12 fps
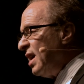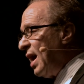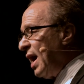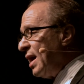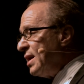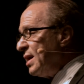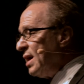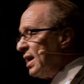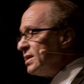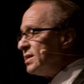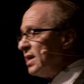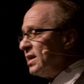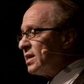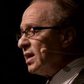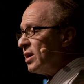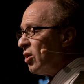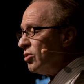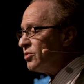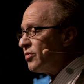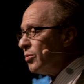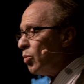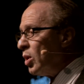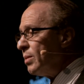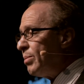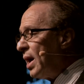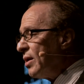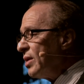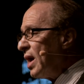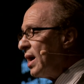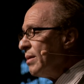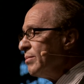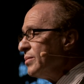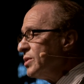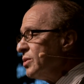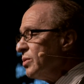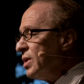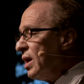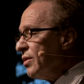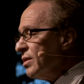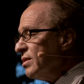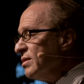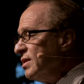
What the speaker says: And it goes from one paradigm to another.